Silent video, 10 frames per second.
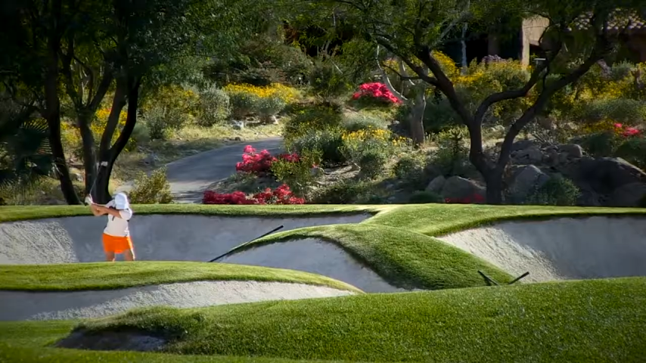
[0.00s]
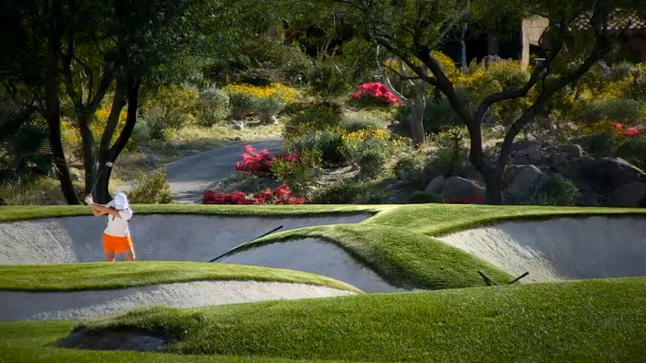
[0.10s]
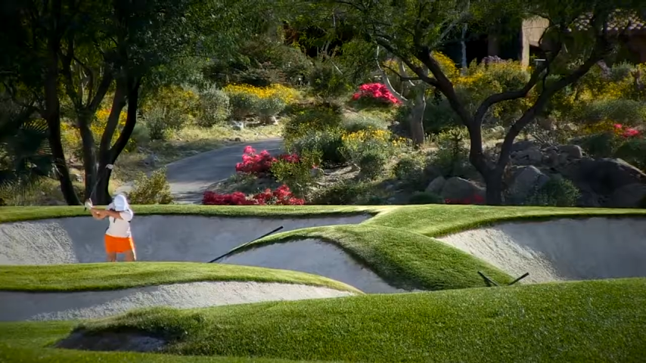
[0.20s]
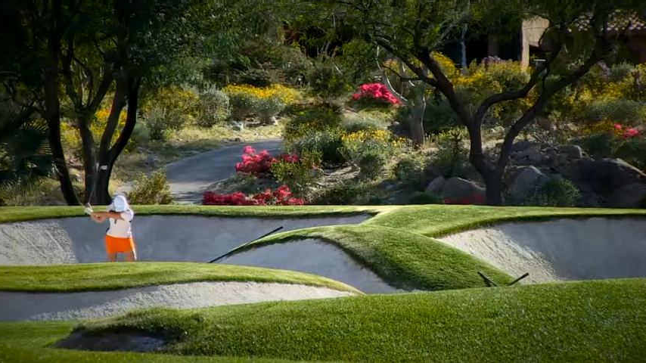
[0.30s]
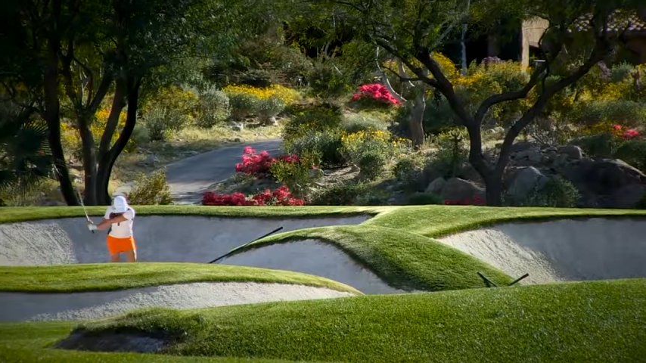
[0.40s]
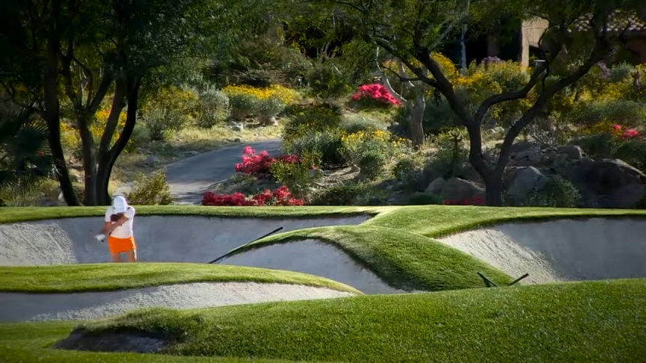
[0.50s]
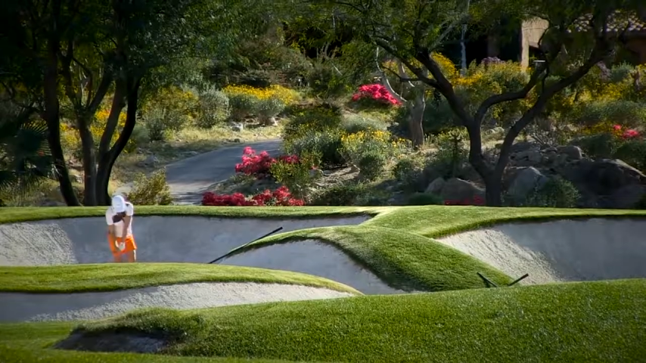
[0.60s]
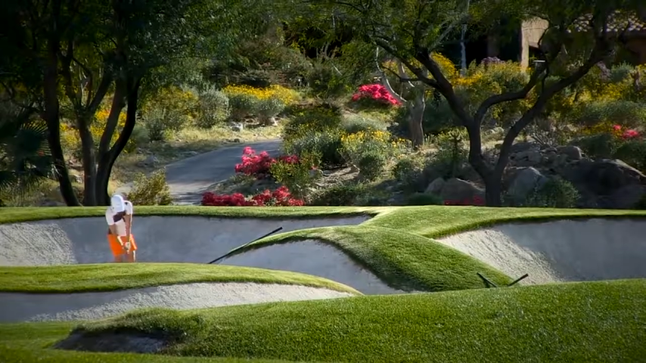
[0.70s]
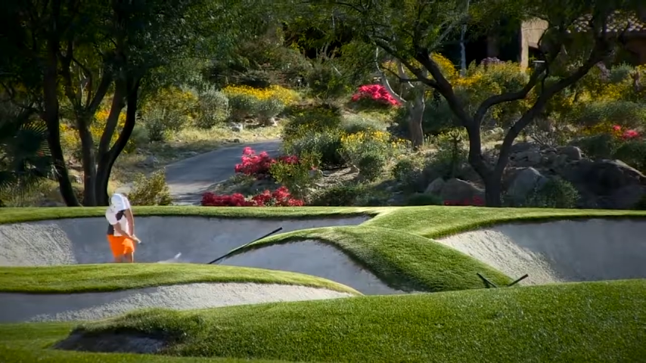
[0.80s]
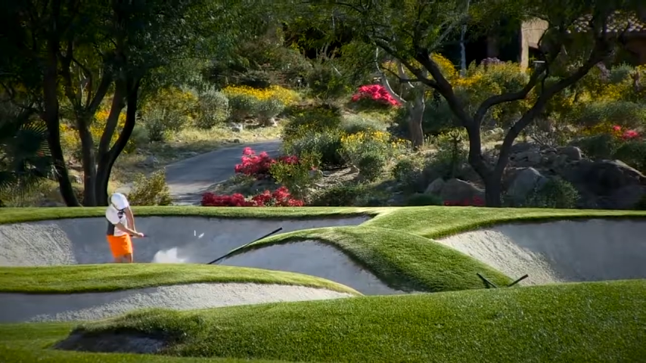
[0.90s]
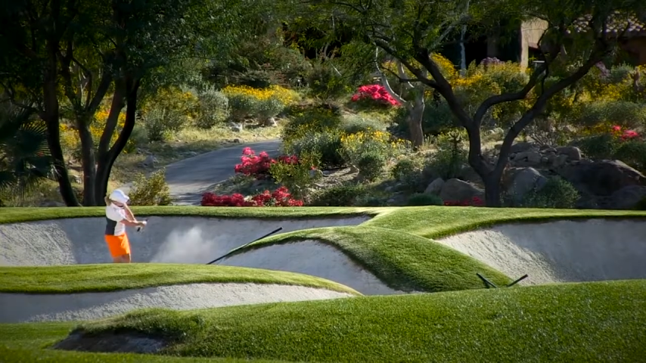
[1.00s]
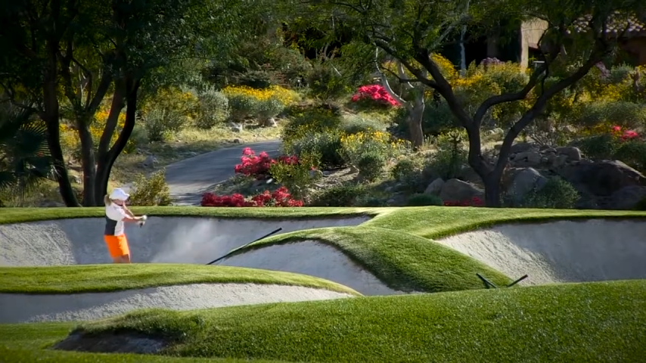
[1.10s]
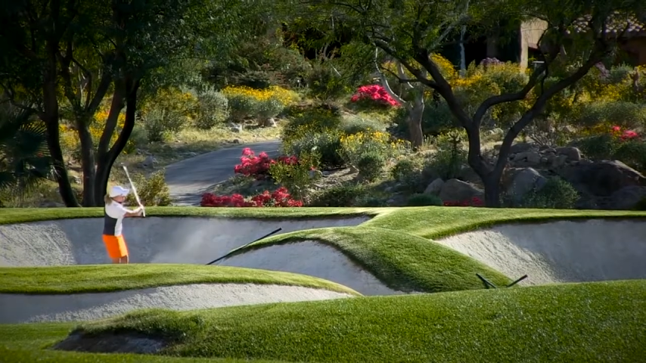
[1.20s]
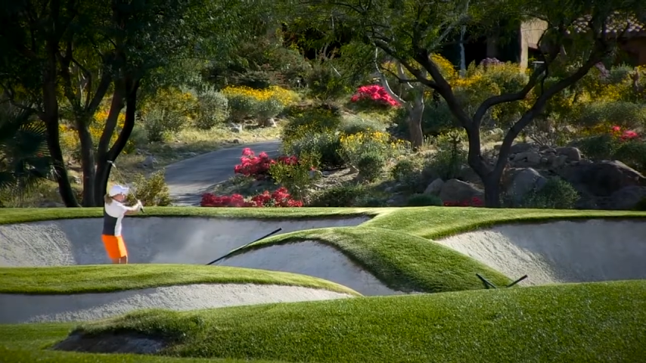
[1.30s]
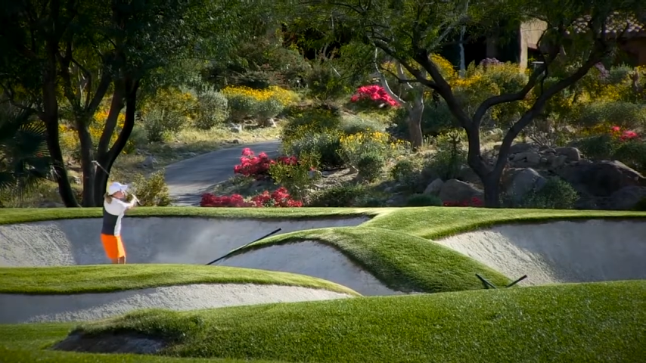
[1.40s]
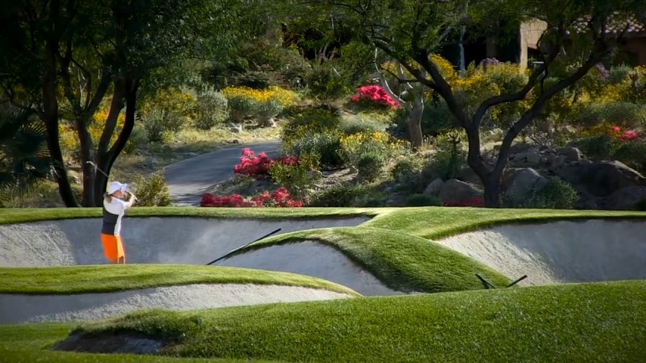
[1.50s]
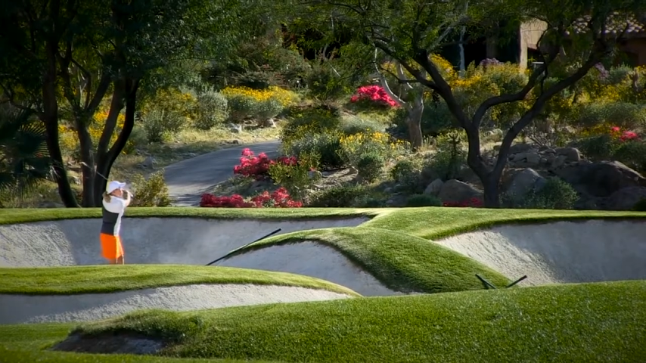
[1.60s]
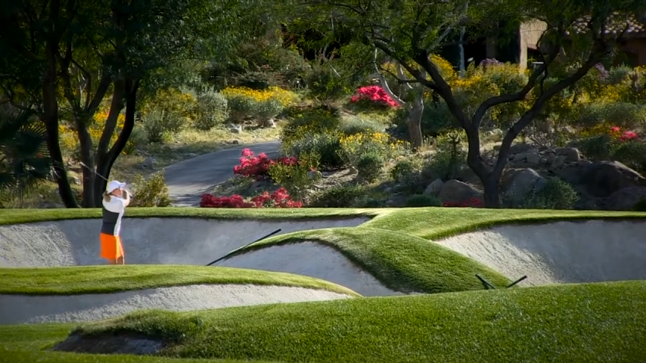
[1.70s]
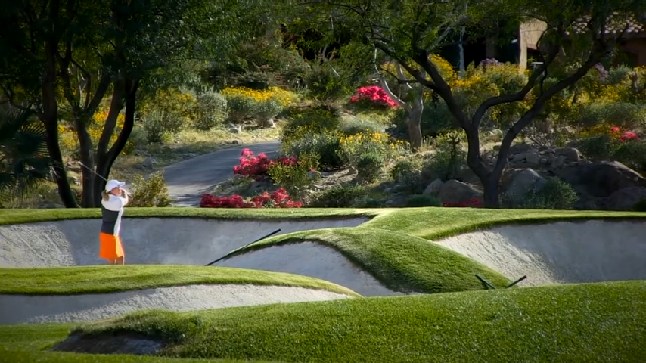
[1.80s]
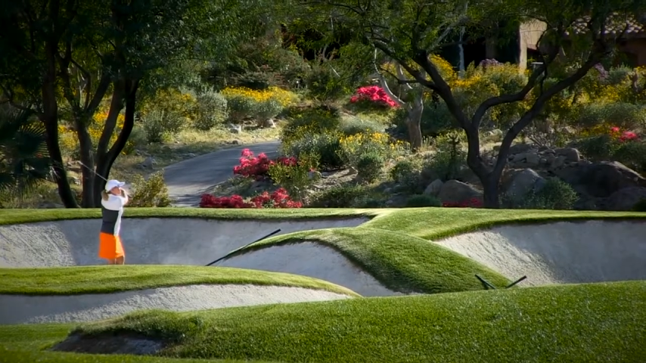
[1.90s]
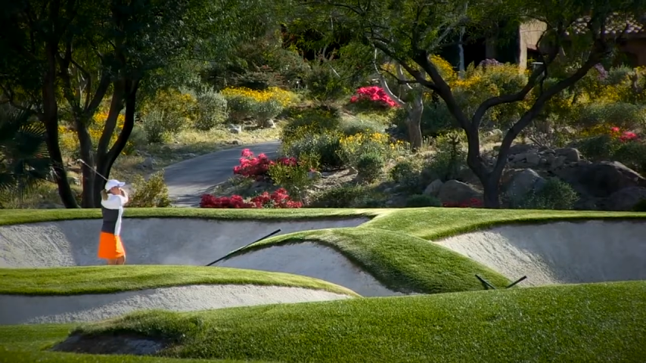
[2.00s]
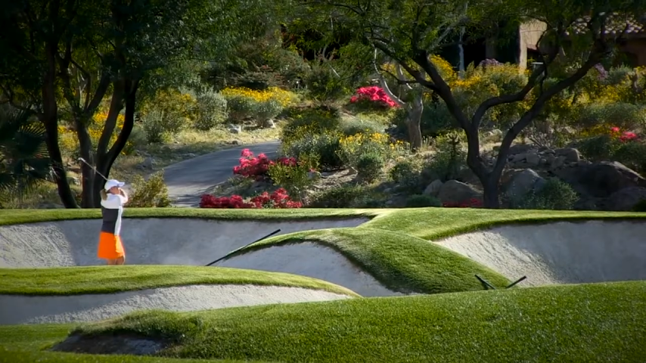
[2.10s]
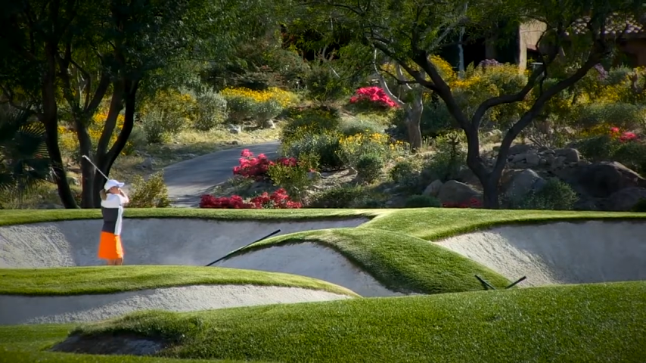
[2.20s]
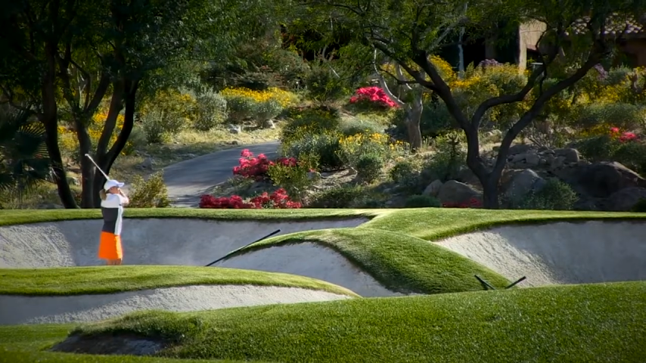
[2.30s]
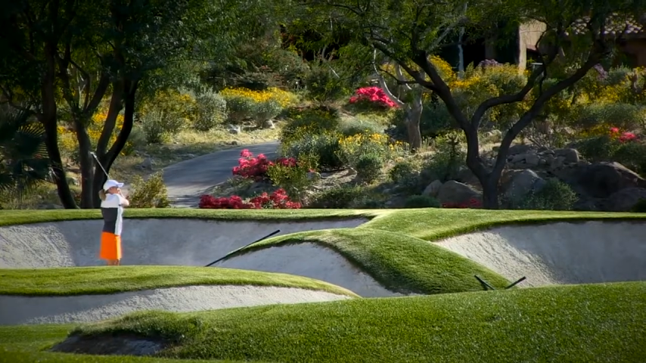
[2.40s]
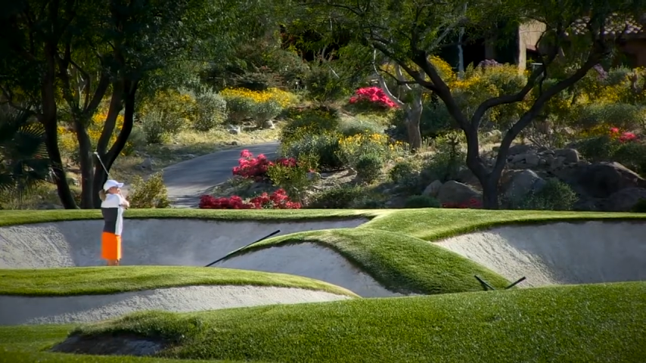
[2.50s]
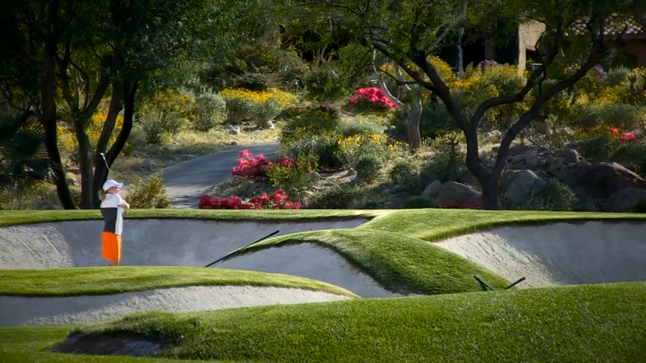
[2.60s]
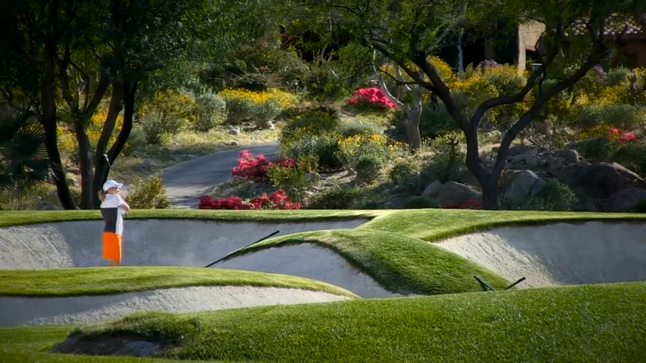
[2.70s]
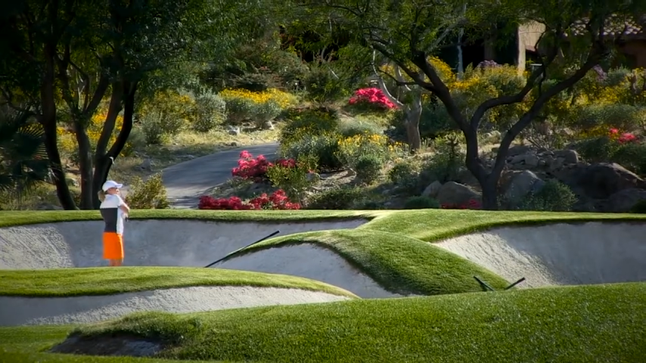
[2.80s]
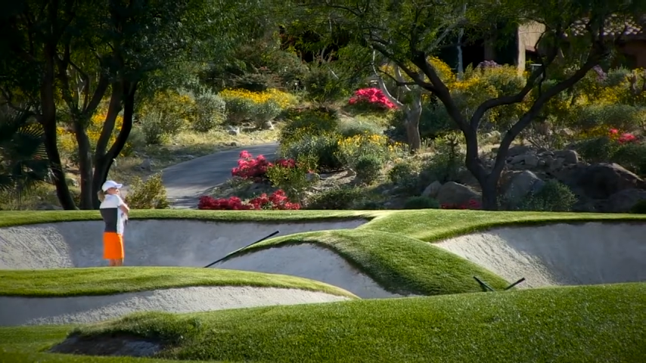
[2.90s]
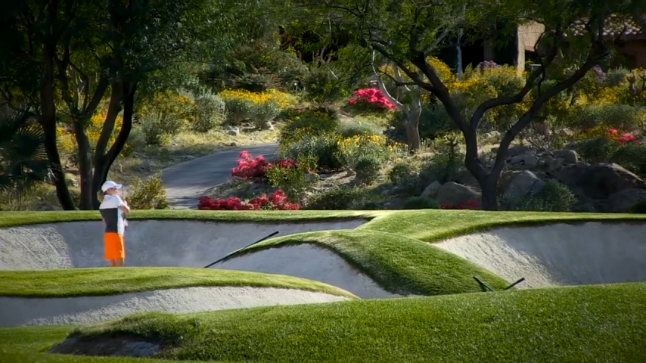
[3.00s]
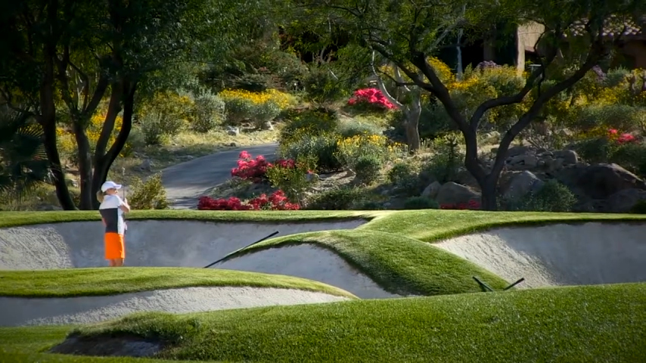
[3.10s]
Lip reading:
Nobody's mouth can be seen.